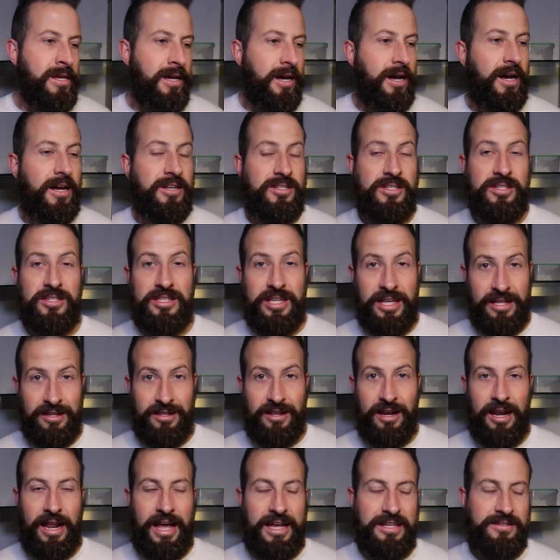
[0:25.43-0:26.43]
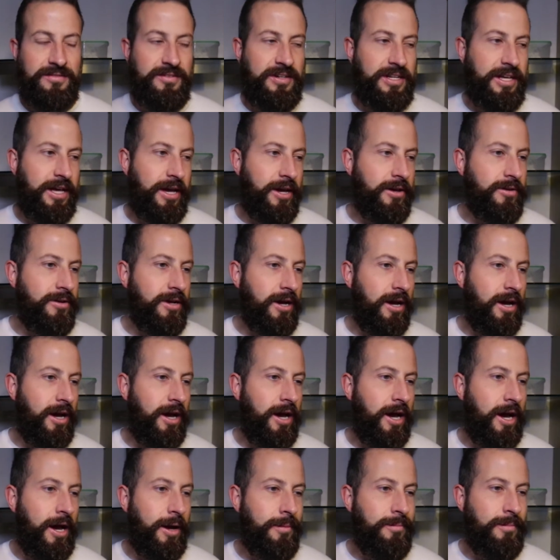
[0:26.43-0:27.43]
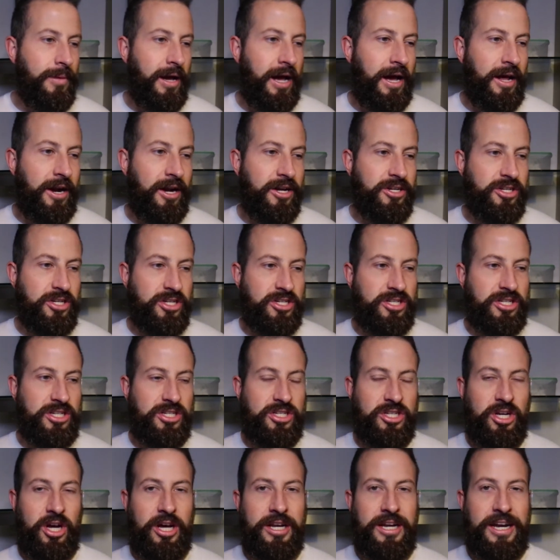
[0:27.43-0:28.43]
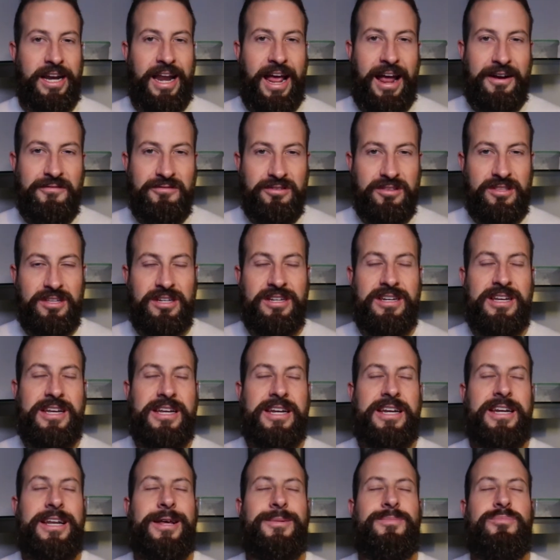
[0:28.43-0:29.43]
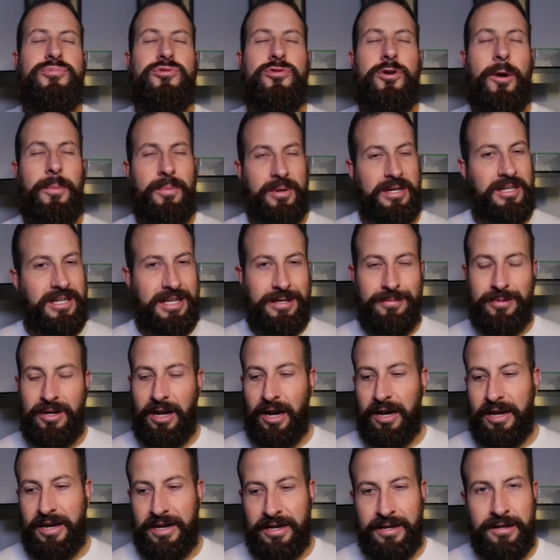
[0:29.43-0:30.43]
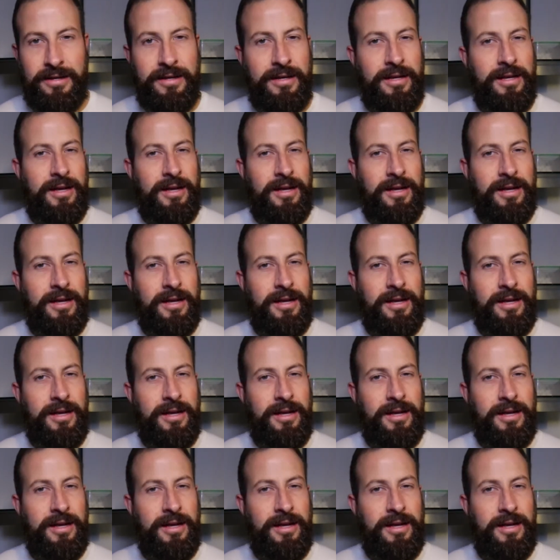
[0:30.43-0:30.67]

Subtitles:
since the end of the last video, and I just decided everything needed a proper deep clean.